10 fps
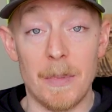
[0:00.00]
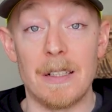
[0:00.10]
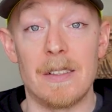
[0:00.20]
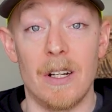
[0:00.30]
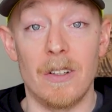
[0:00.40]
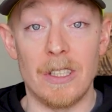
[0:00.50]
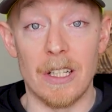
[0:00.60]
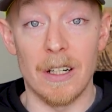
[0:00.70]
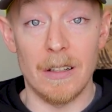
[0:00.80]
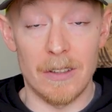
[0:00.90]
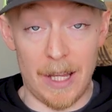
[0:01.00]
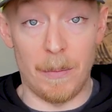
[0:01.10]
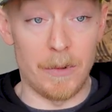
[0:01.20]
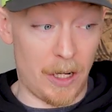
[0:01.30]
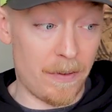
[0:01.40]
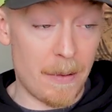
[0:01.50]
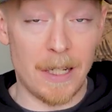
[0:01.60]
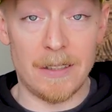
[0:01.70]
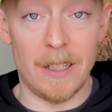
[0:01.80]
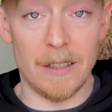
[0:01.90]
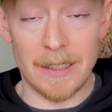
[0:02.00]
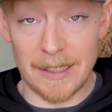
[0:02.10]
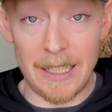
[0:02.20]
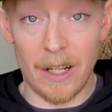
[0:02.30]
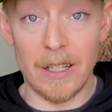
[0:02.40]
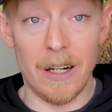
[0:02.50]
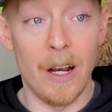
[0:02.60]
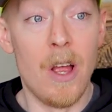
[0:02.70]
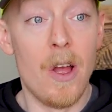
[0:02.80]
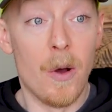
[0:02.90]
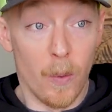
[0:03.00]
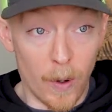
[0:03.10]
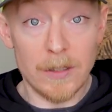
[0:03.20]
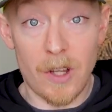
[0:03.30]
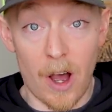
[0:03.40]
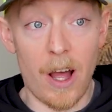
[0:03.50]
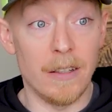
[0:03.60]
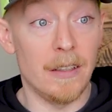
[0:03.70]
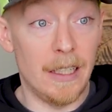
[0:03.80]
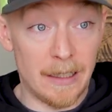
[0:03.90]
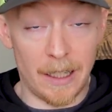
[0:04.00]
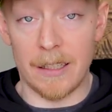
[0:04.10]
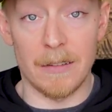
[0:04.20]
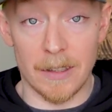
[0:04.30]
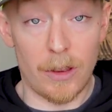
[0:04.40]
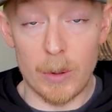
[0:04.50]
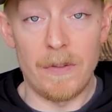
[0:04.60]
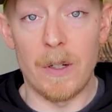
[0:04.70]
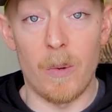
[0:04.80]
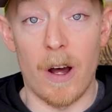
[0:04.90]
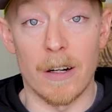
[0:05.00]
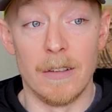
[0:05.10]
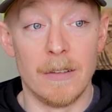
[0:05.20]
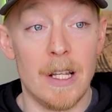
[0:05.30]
you might see all year, that Jeff and I might see all year, was caught in like 3 feet of water.